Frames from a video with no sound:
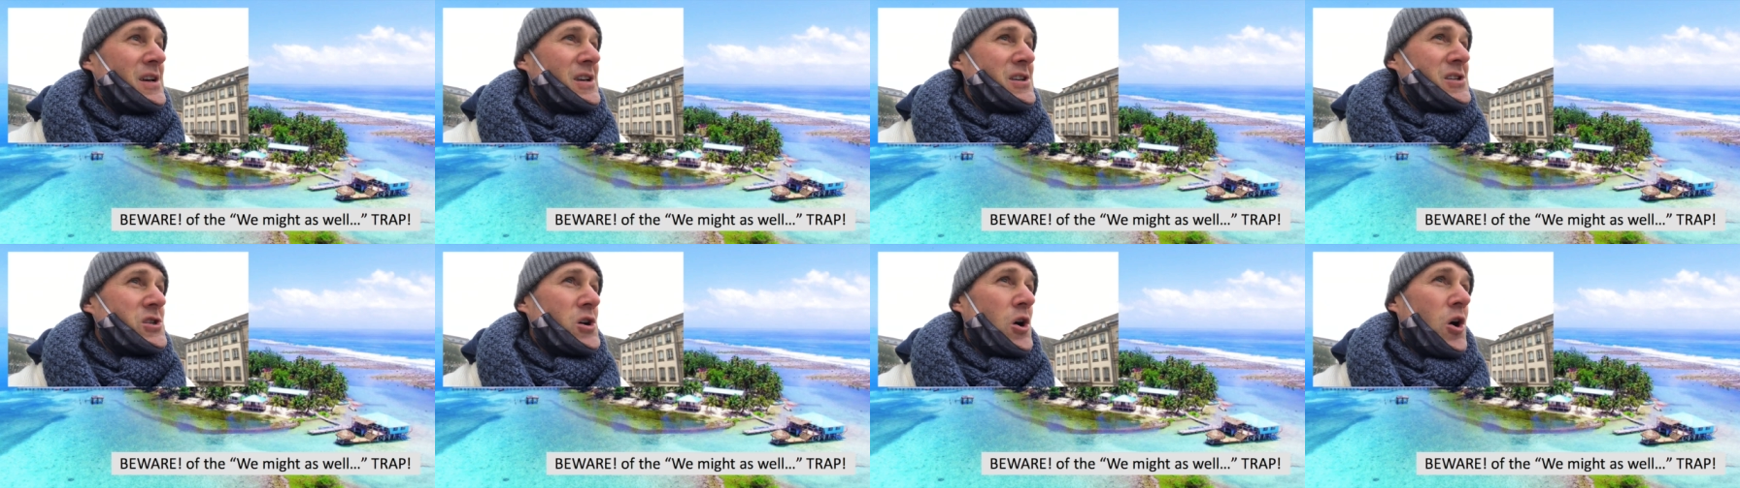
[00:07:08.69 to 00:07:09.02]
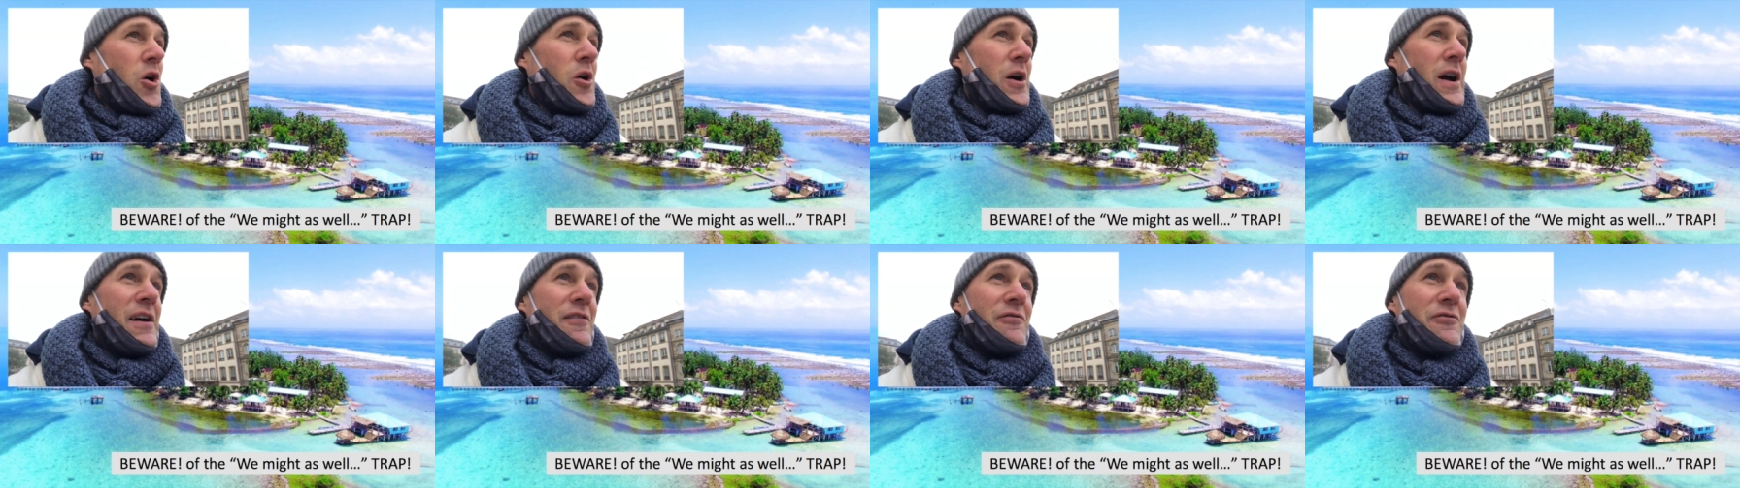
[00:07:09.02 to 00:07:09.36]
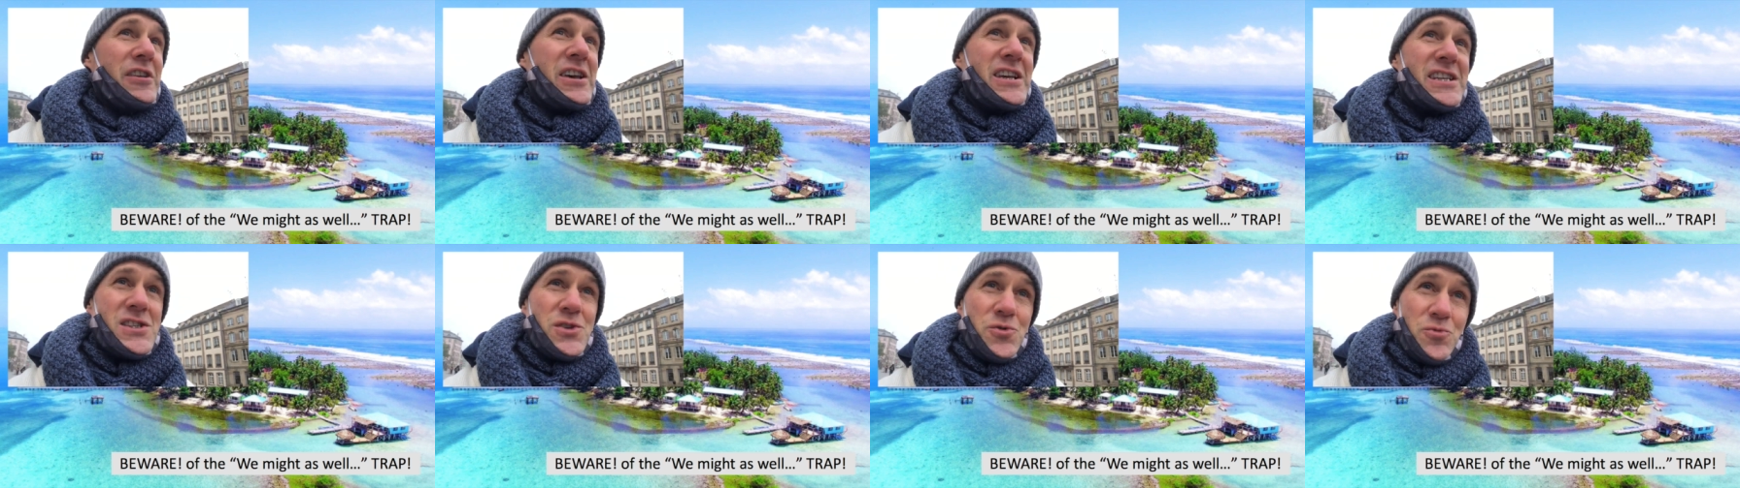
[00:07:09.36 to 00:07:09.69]
So if
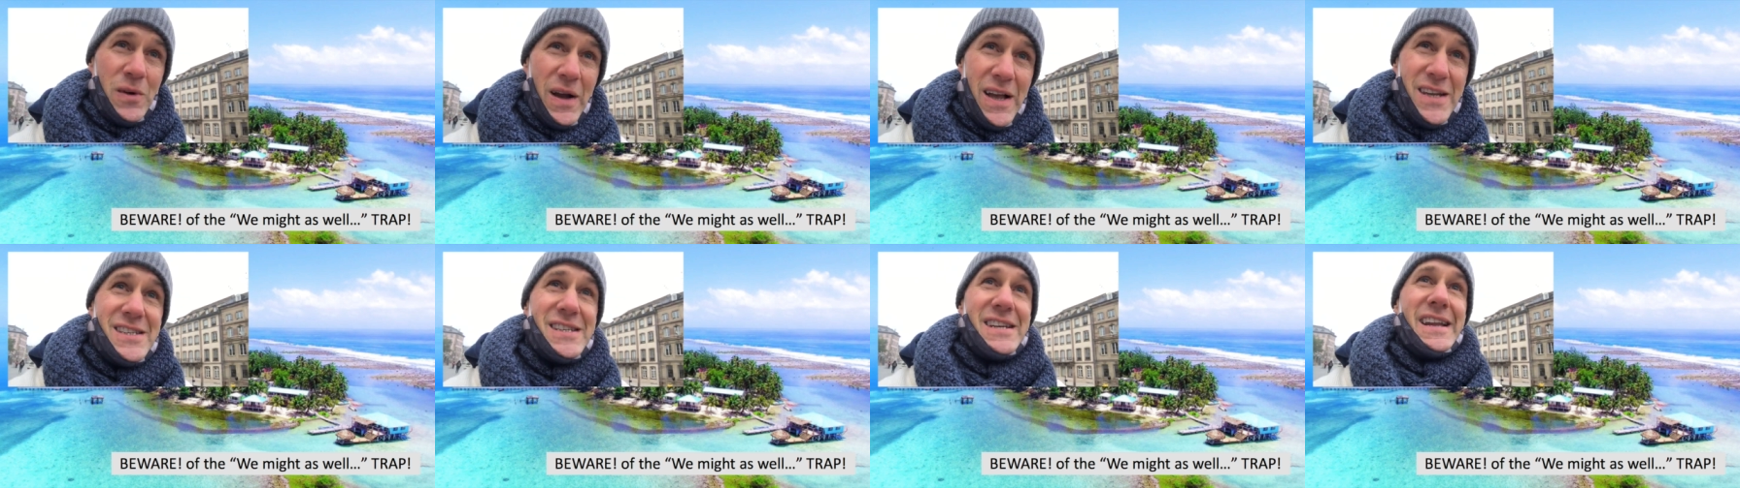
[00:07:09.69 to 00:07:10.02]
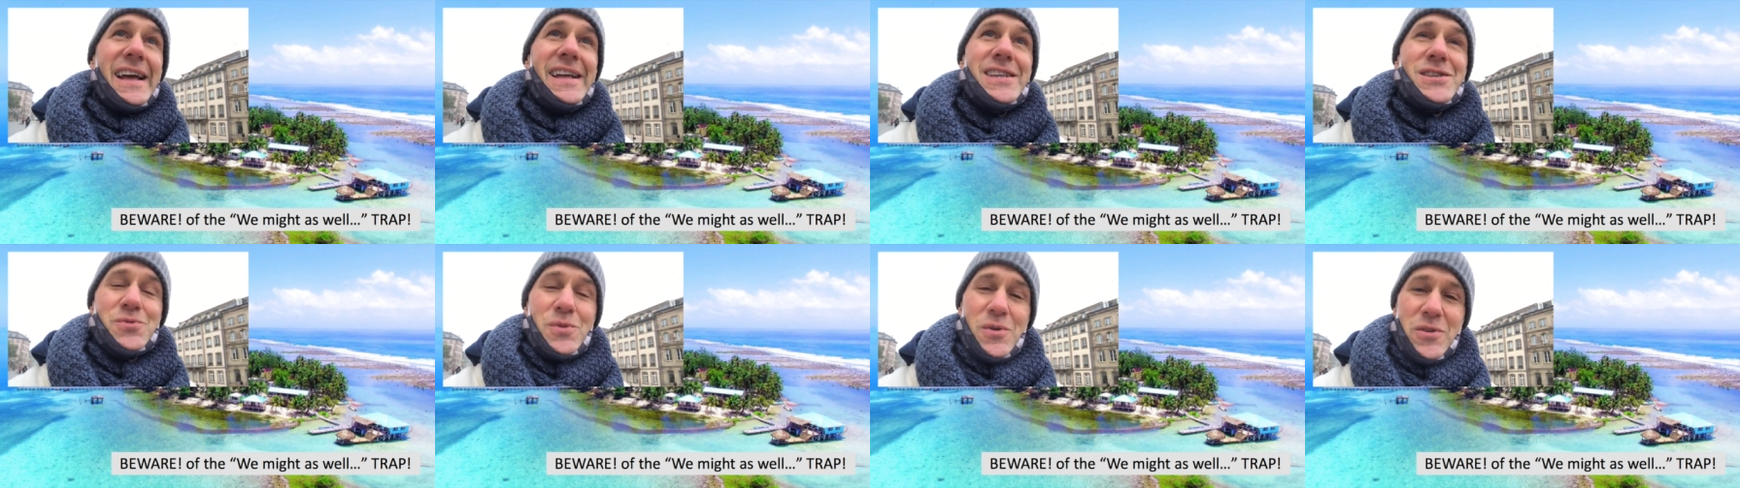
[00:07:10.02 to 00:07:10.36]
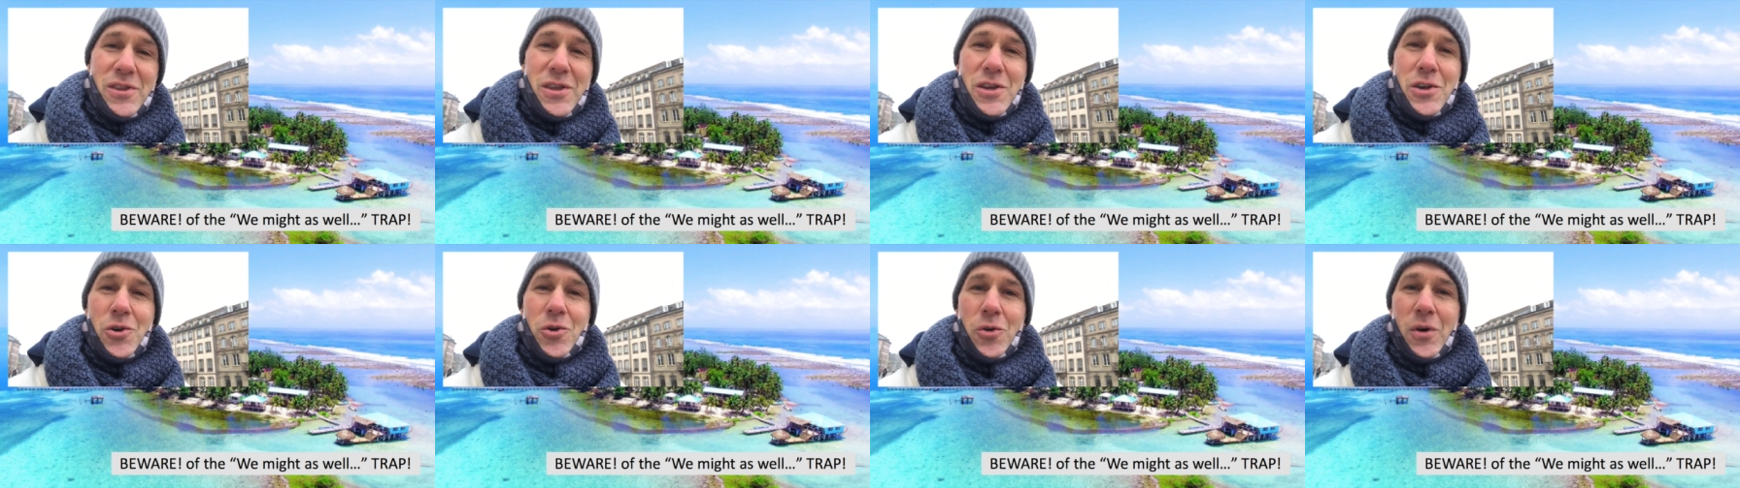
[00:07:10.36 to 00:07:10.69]
this resonates
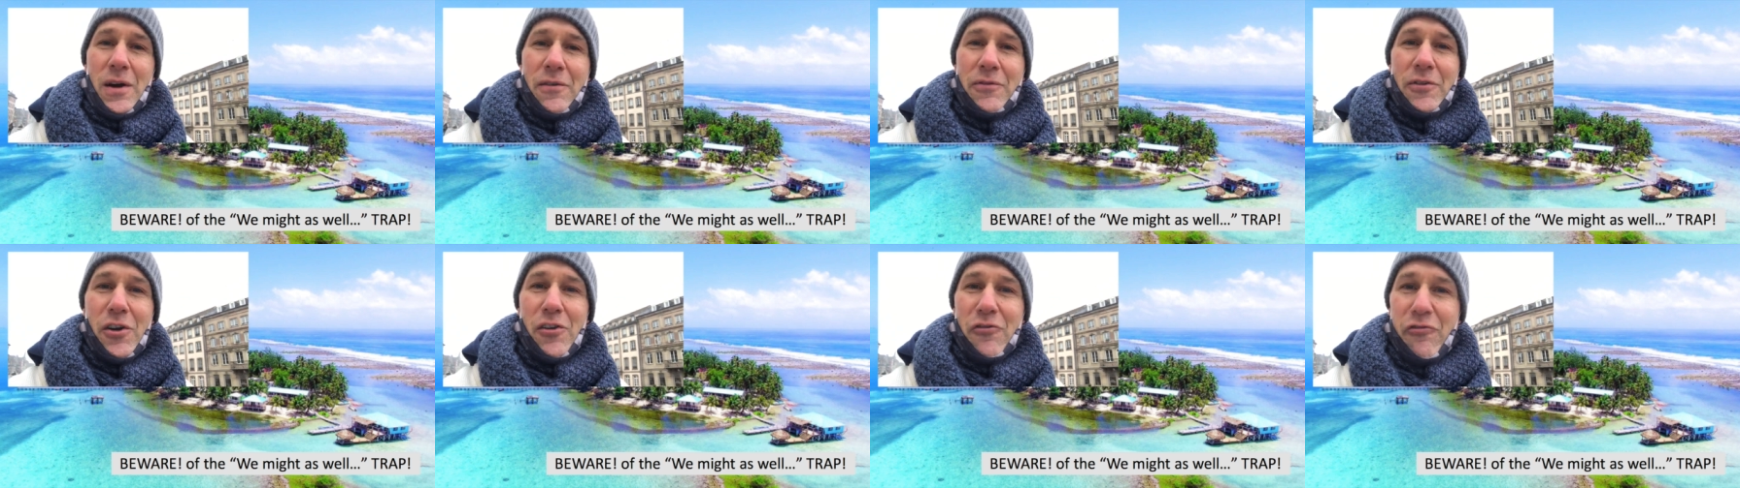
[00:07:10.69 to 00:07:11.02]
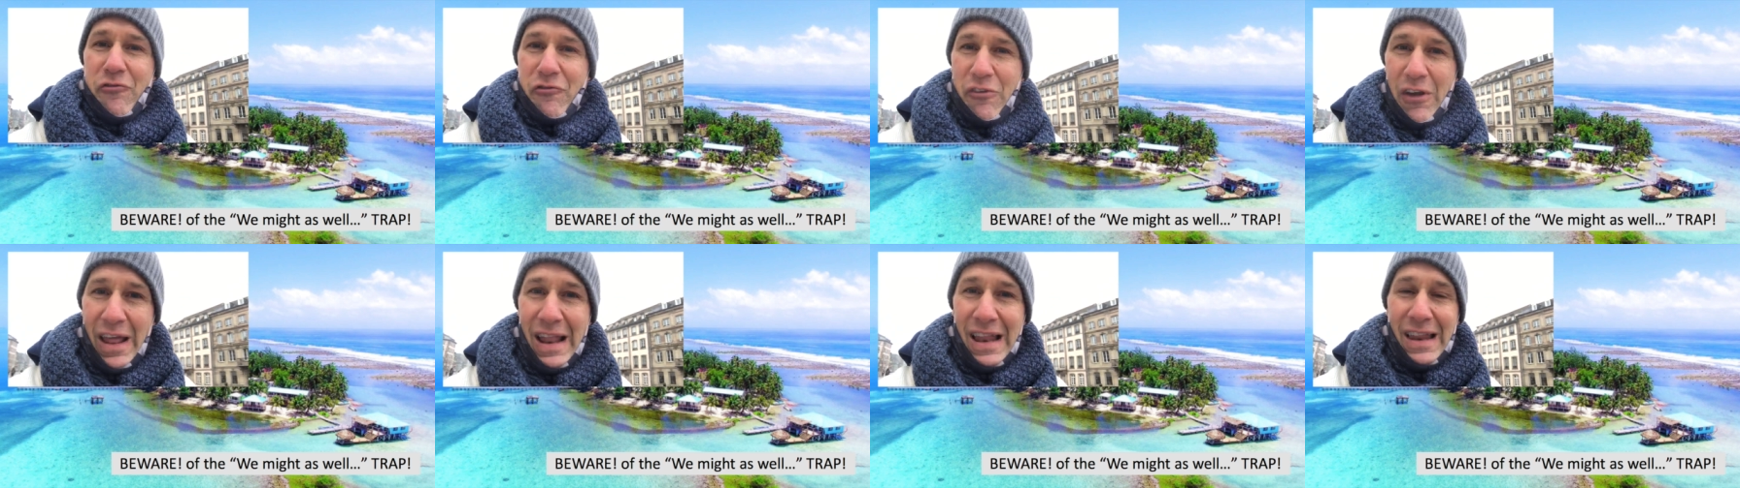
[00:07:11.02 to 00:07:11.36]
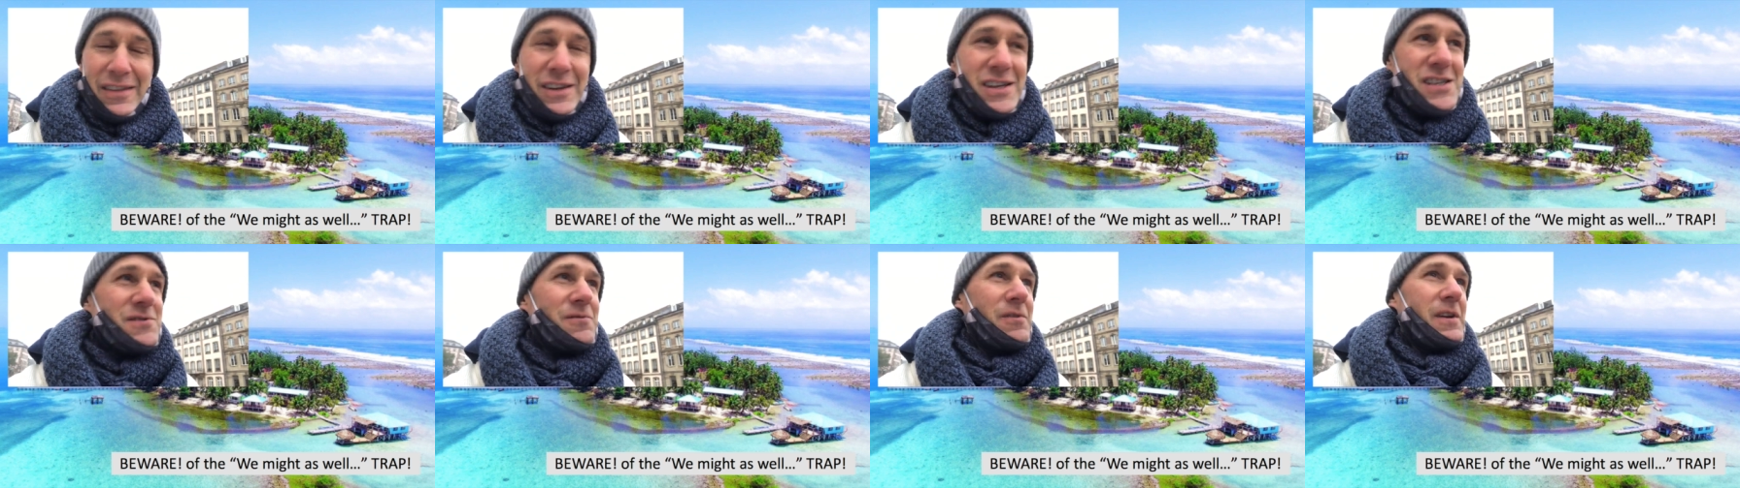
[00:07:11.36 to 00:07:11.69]
with you, if you're feeling
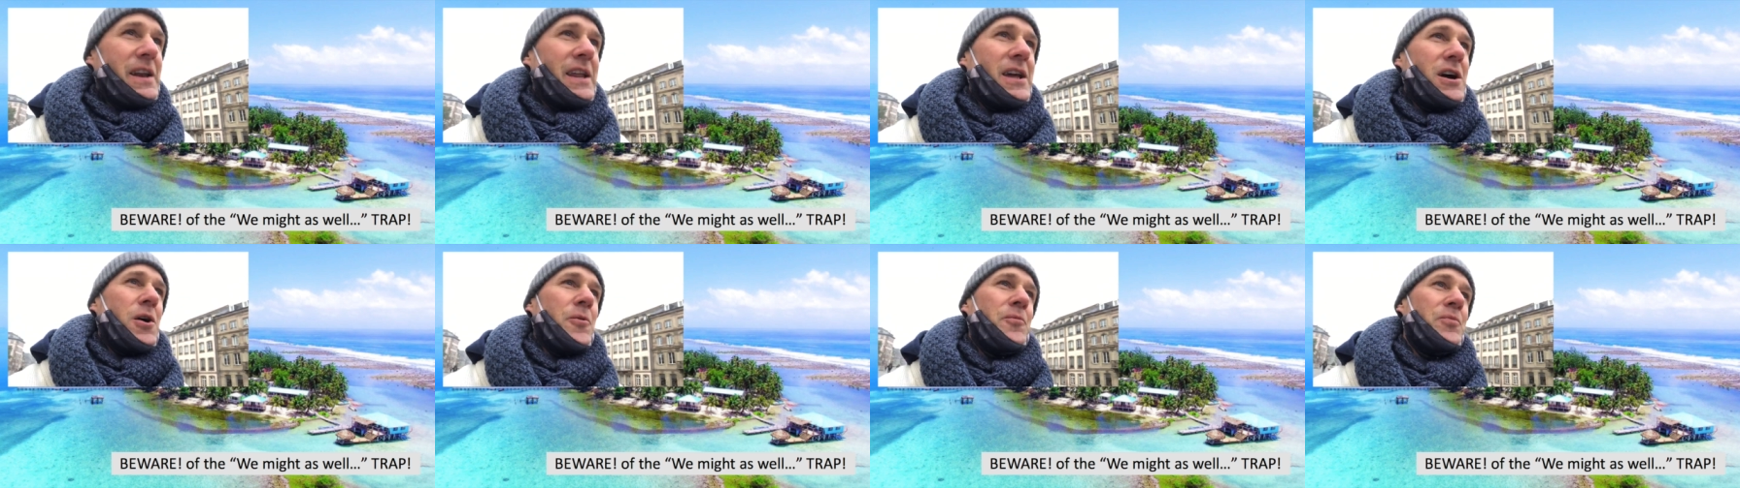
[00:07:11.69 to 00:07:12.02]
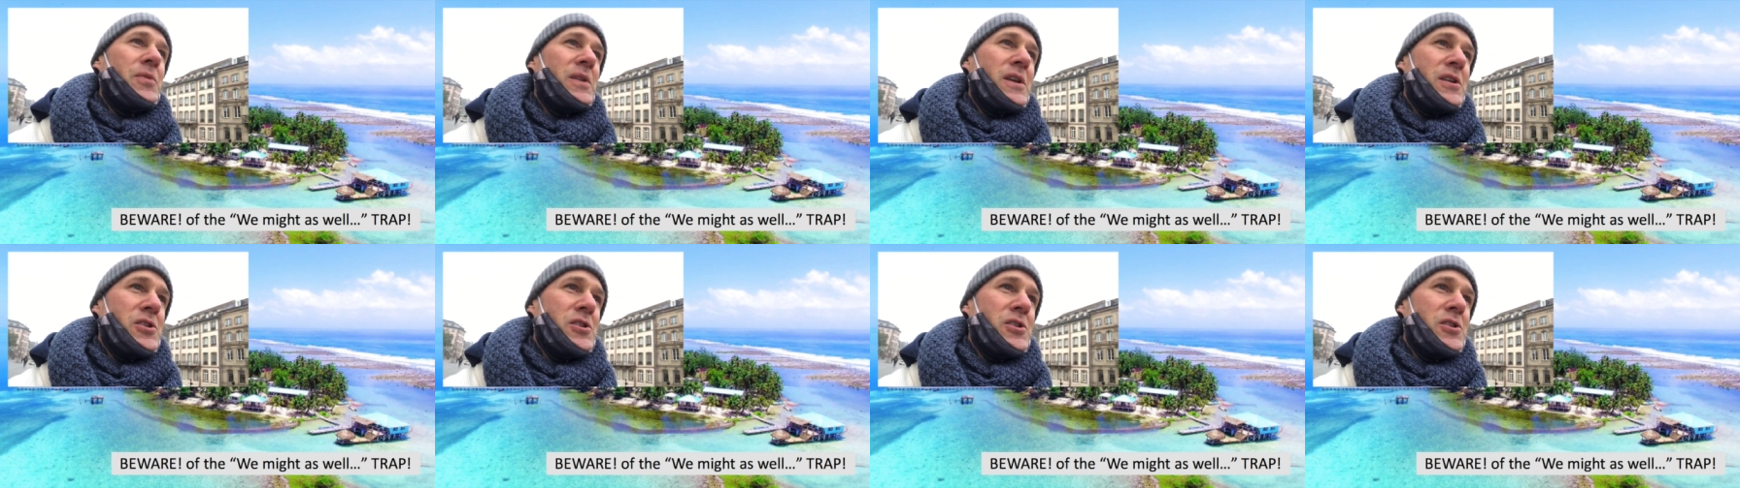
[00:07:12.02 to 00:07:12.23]
this video,